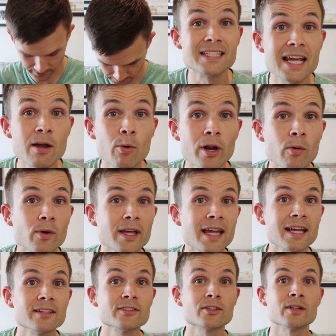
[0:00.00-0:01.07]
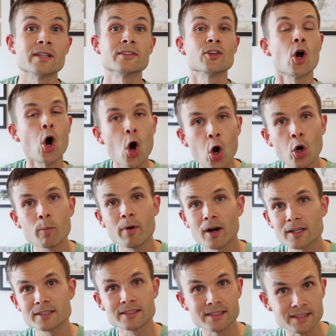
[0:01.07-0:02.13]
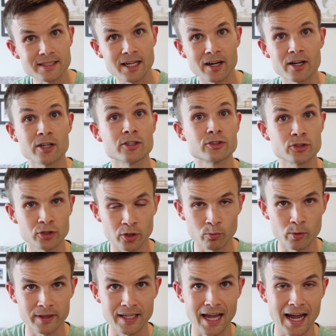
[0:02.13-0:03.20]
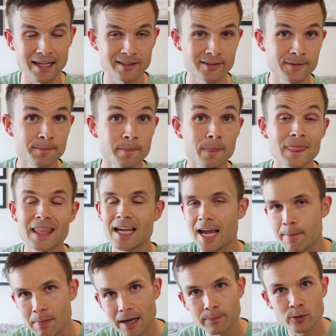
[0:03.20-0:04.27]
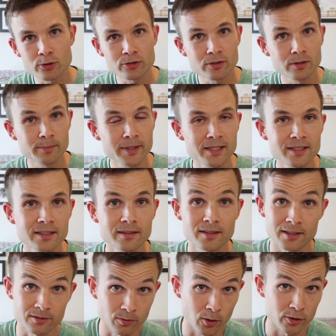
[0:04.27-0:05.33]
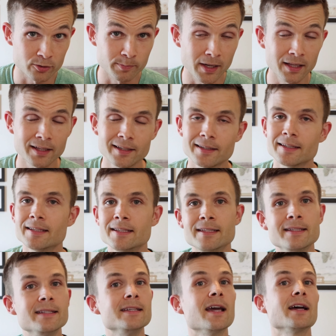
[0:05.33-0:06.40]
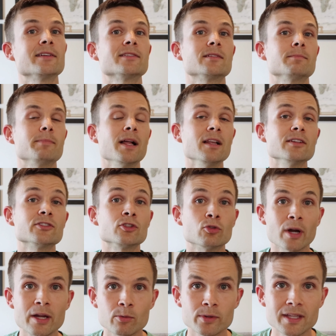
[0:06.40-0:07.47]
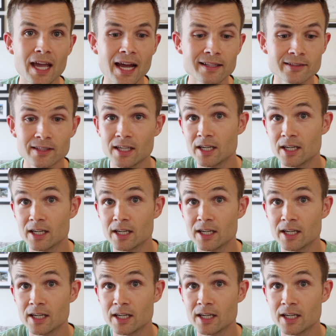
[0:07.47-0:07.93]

Today, what I want to answer is, are Boston Terriers good with cats? In my personal opinion, as far as Bella, yes. Bella's great with cats.